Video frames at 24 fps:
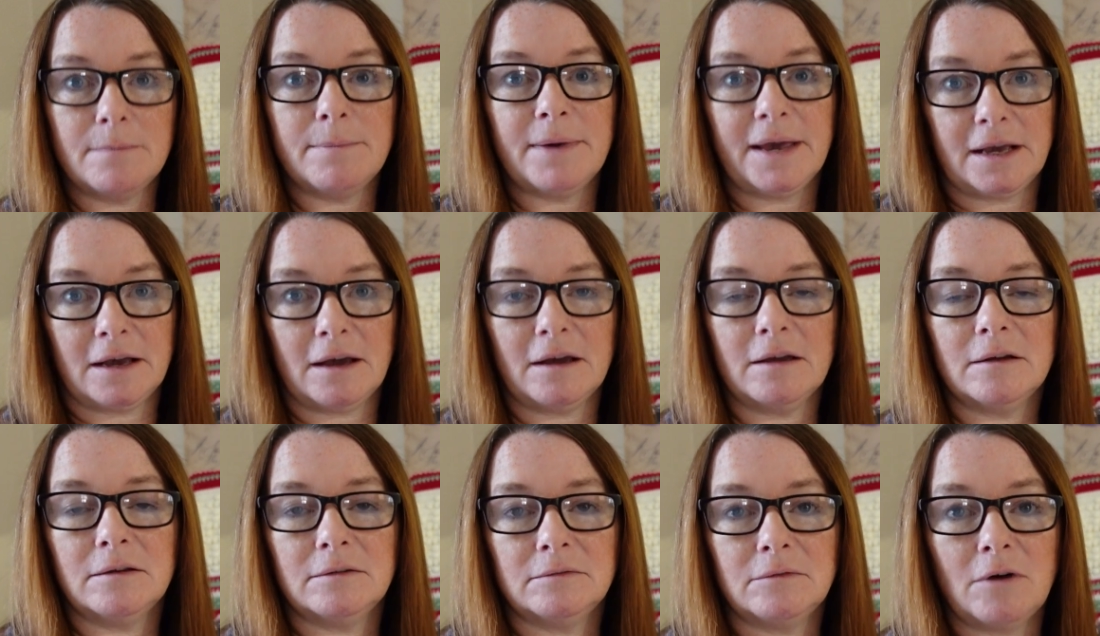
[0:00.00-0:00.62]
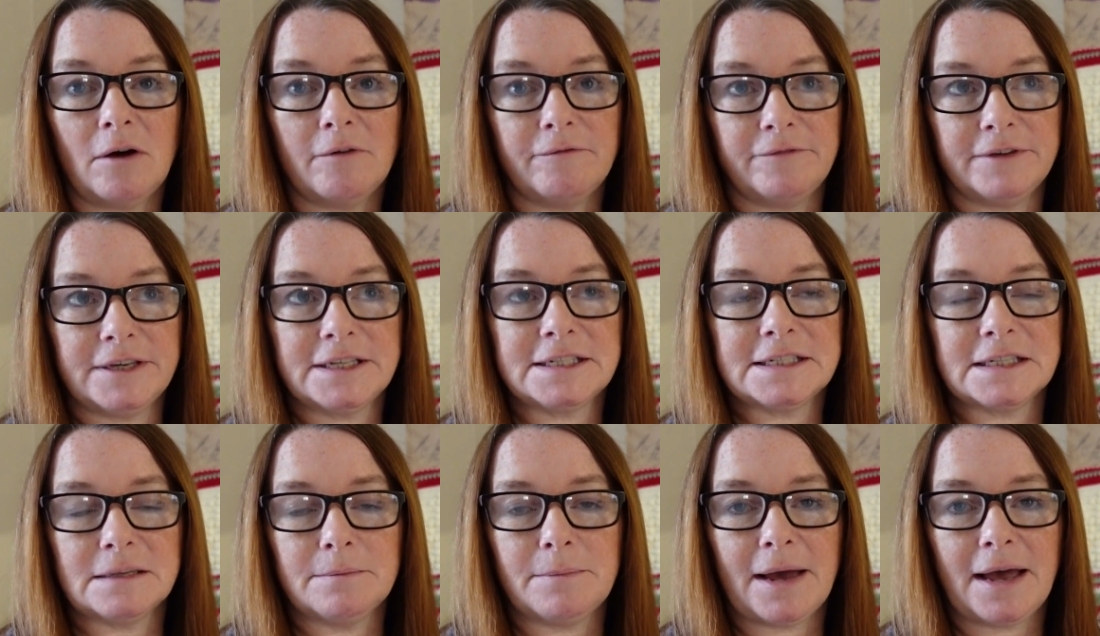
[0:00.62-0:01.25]
bigger,
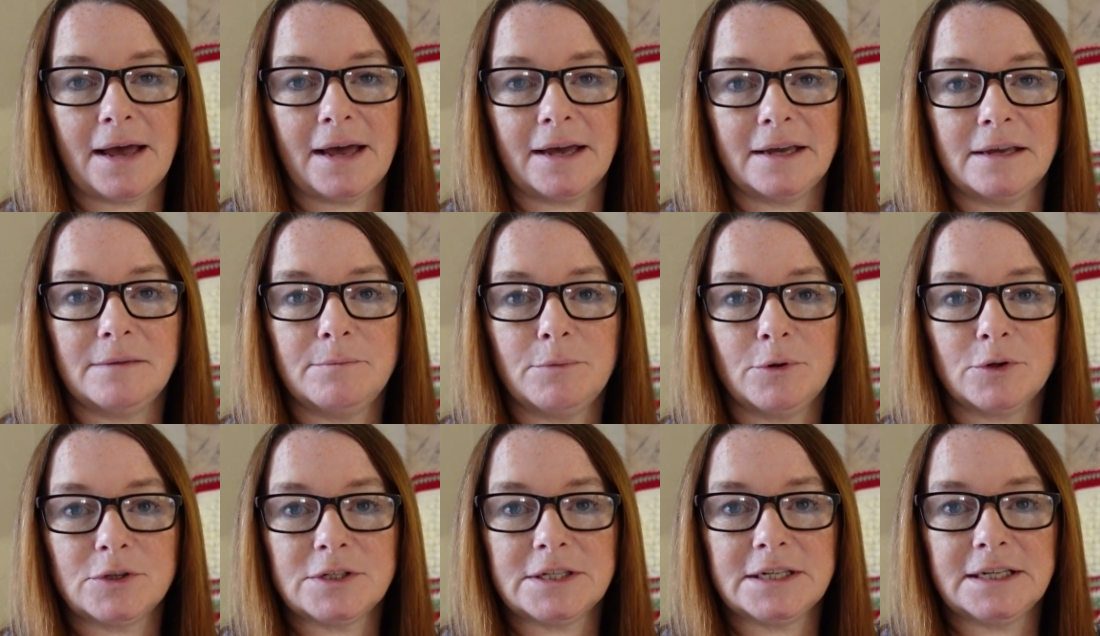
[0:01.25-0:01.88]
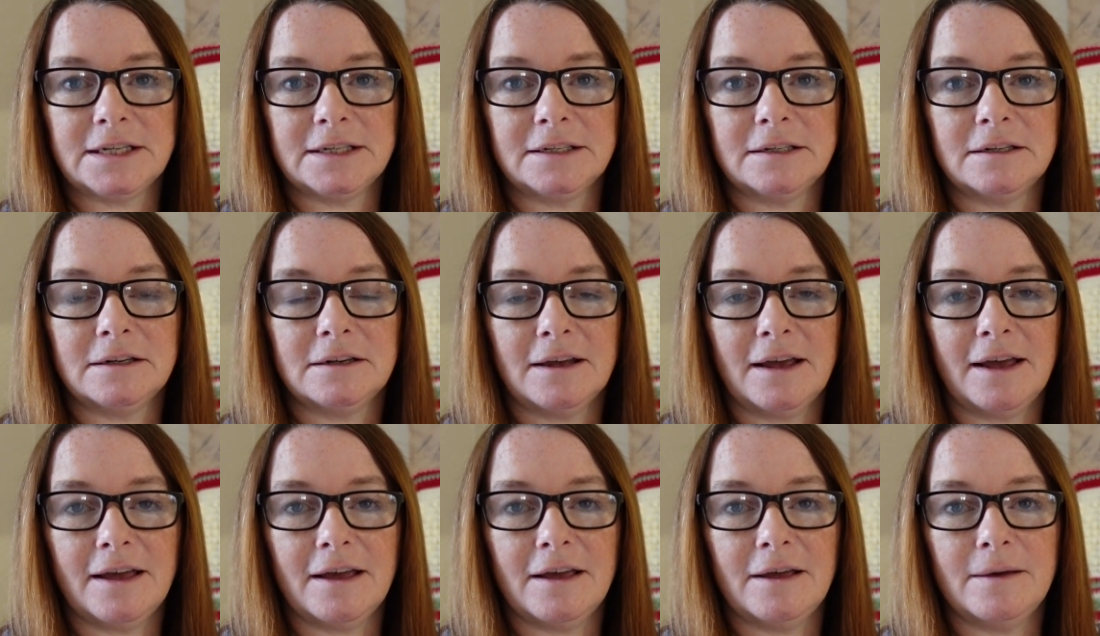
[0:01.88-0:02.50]
obviously, by putting
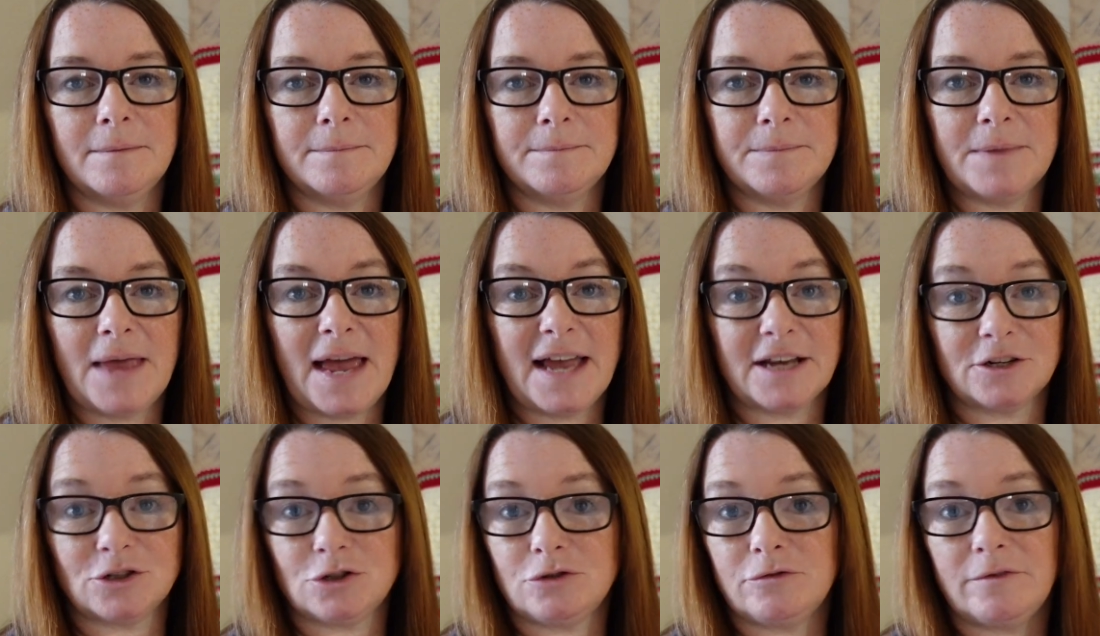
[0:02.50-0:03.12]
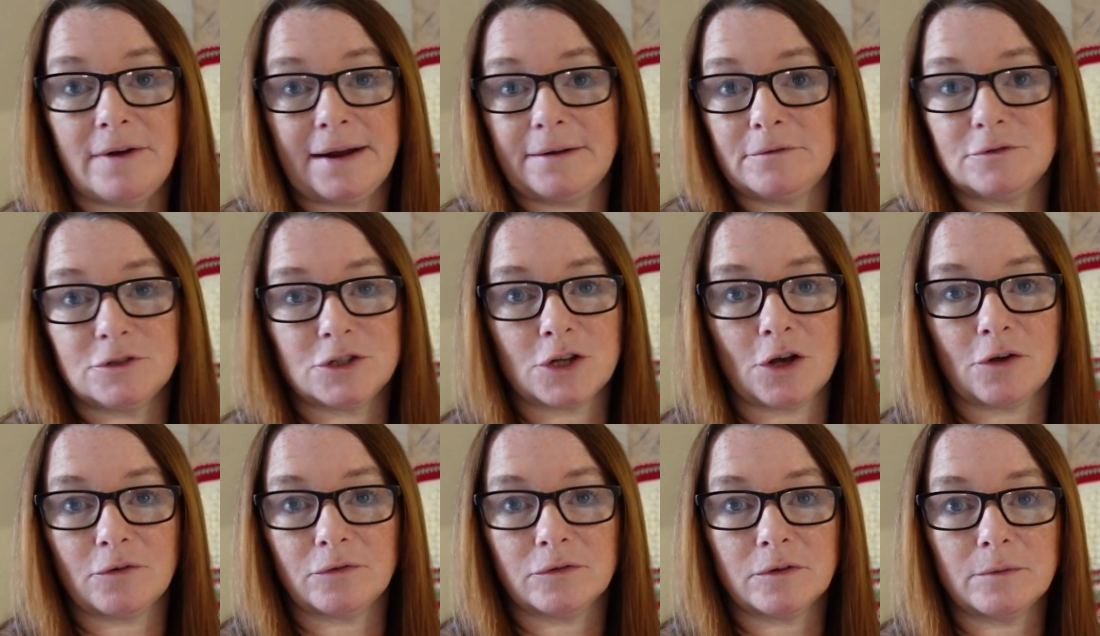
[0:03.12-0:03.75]
extra rounds
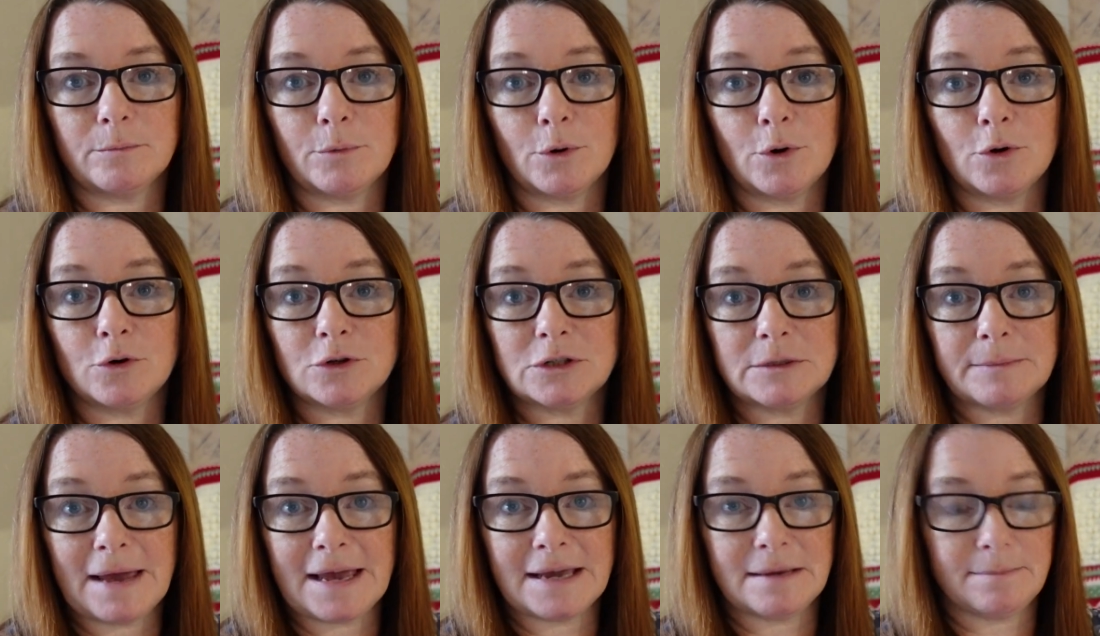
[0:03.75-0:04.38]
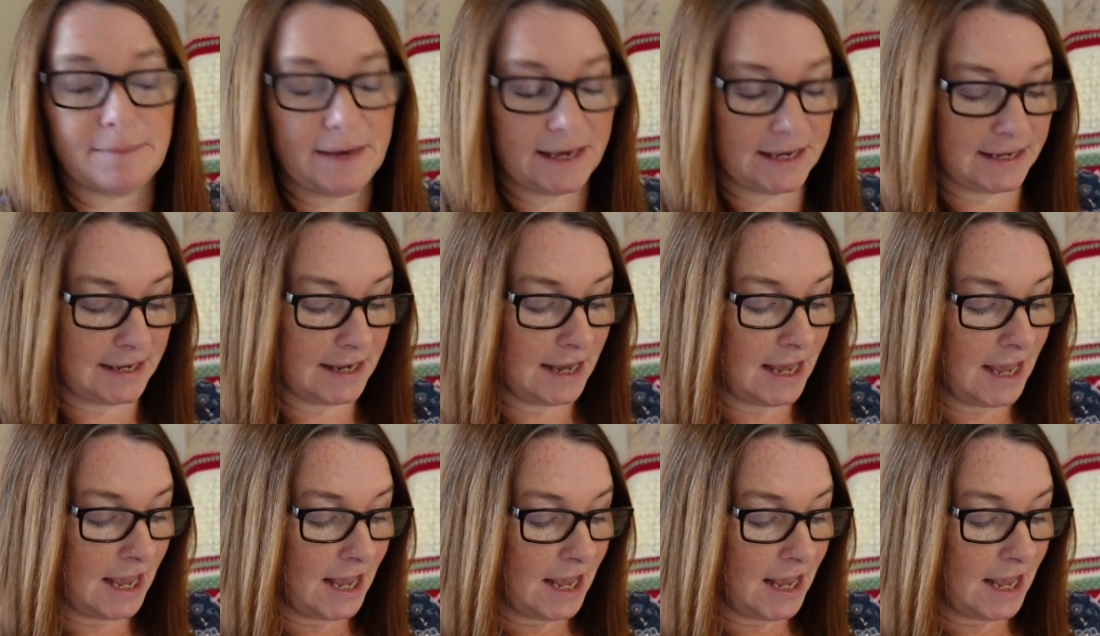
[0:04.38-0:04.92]
on the border maybe.